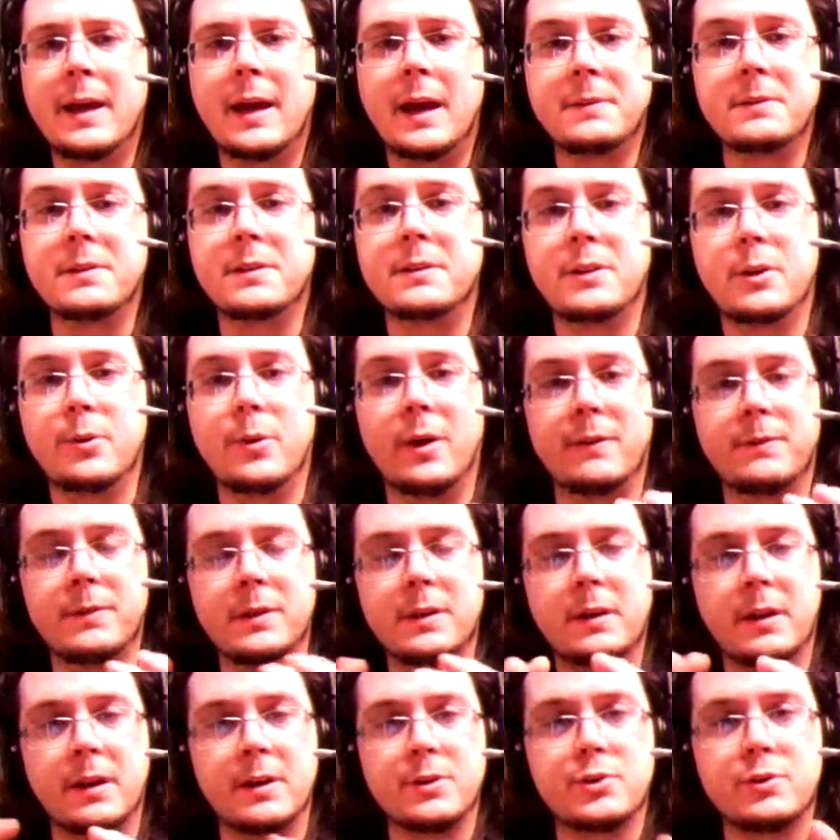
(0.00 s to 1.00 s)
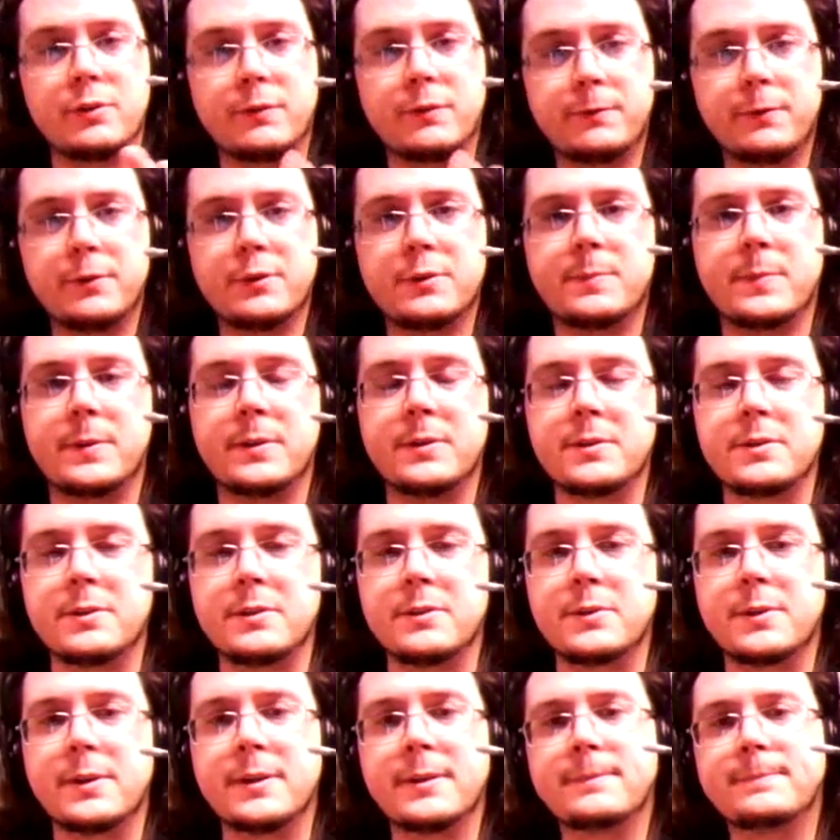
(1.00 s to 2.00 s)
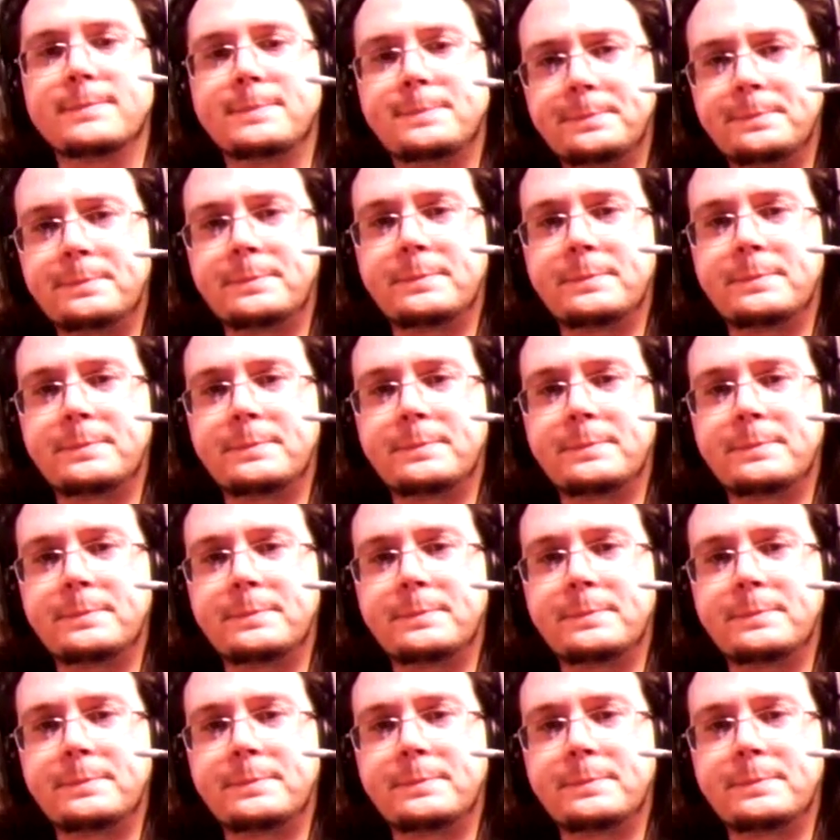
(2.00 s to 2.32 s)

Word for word: And then you have the occasional first persons, right?